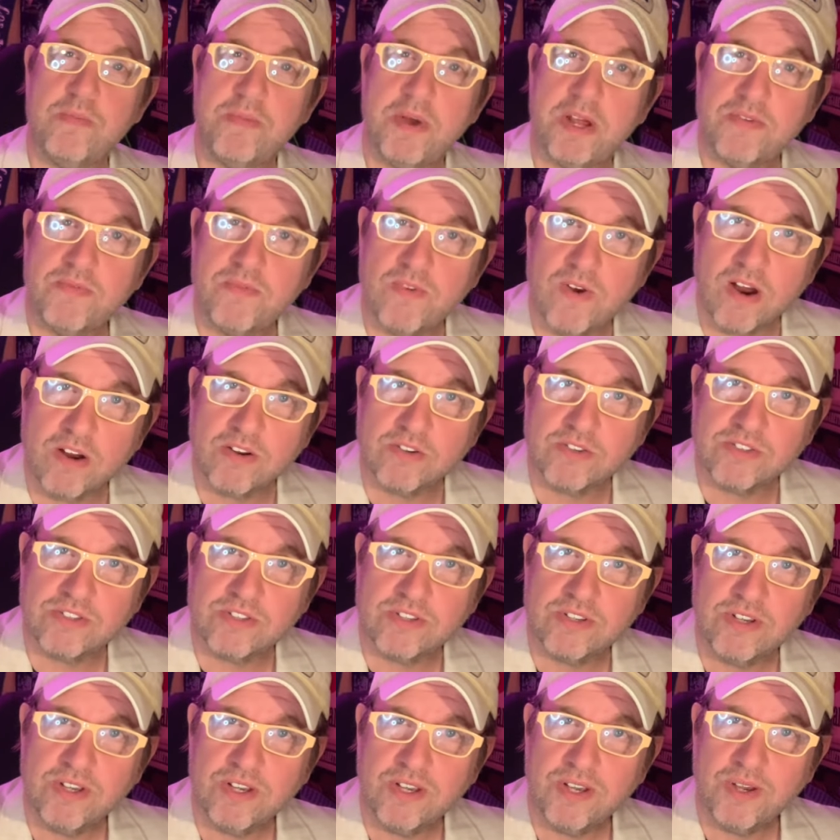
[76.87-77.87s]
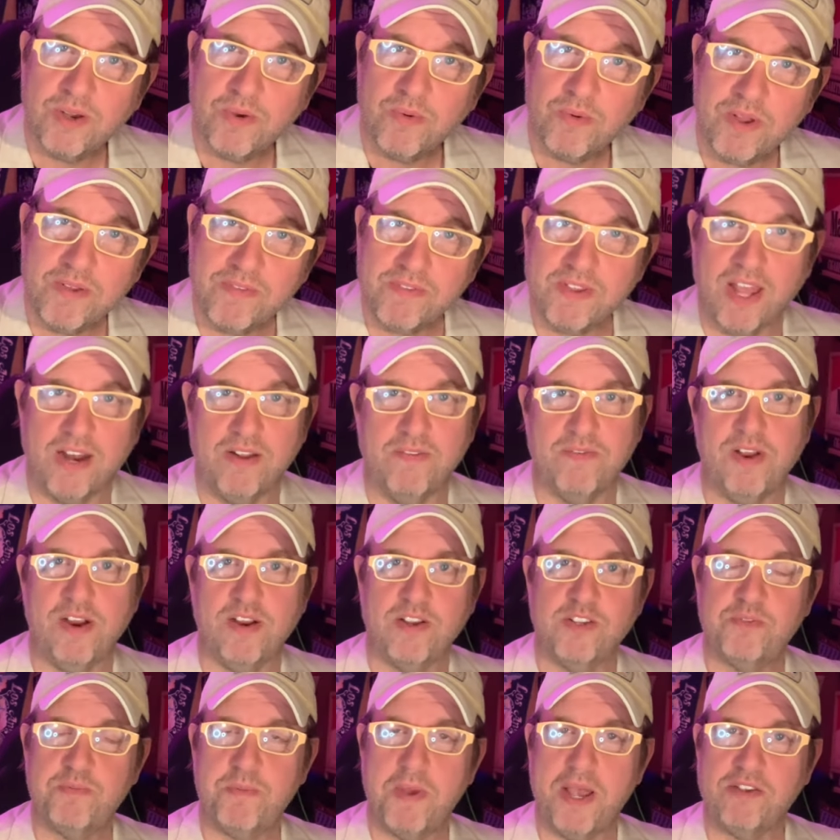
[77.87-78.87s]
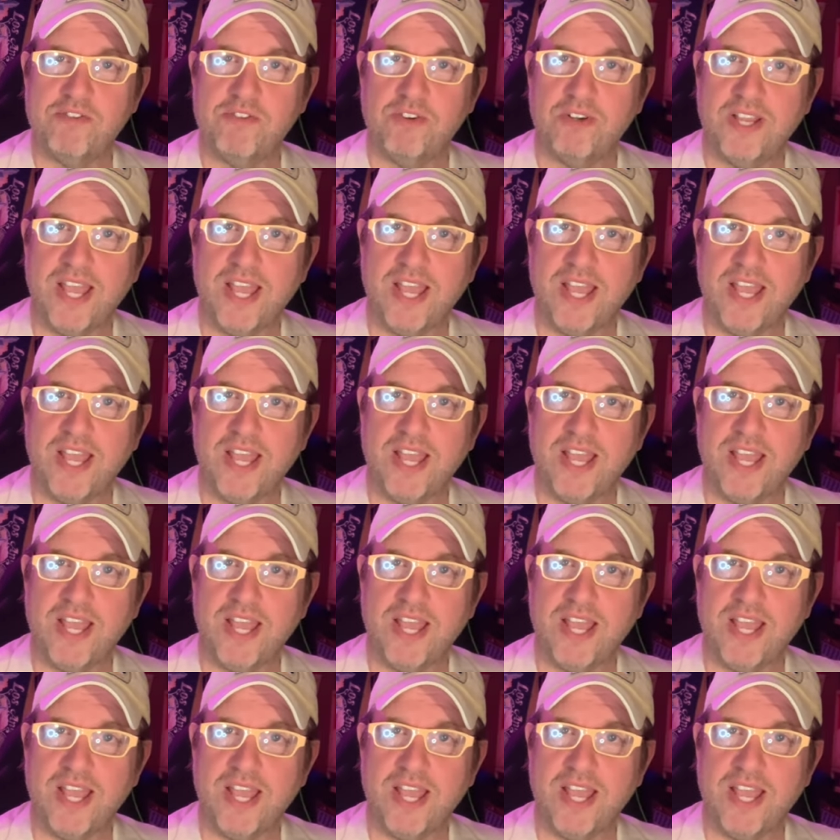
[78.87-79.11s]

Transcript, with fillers: but first, we've got a very special